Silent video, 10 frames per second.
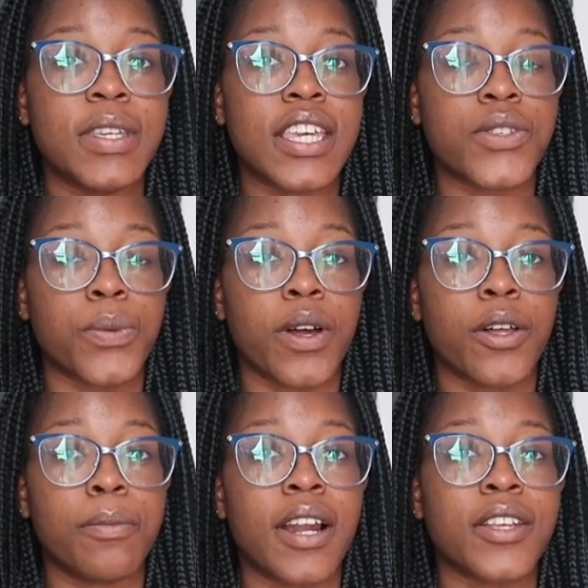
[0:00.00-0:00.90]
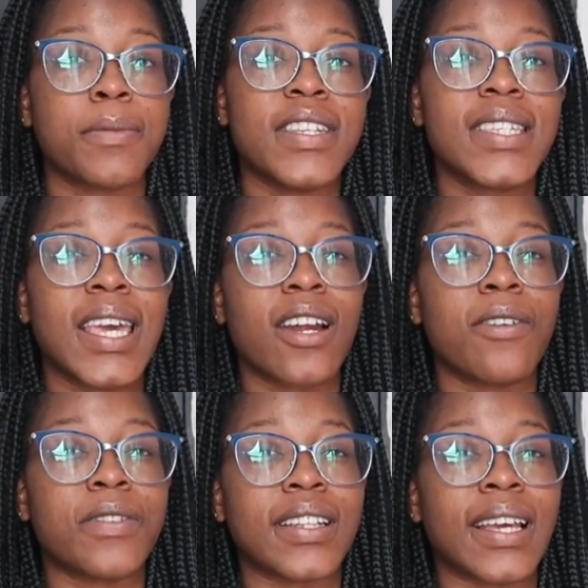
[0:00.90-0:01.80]
me as well but I was meant to get
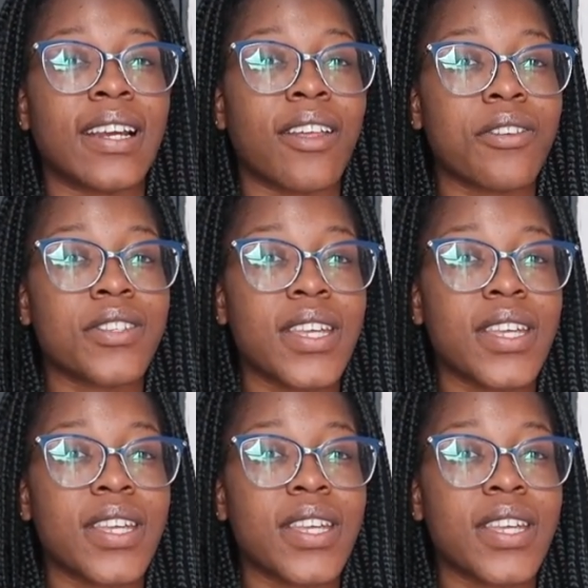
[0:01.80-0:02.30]
off at like another